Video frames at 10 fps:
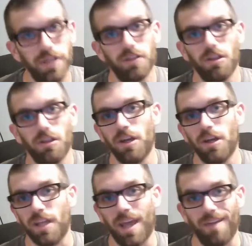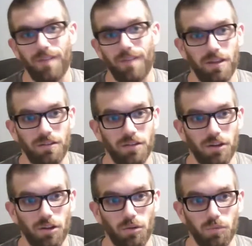long and
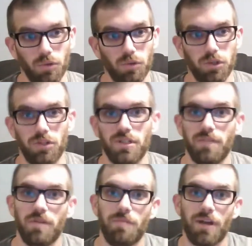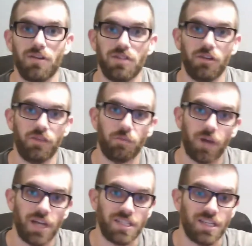you learn something about yourself in the
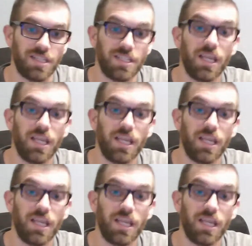process.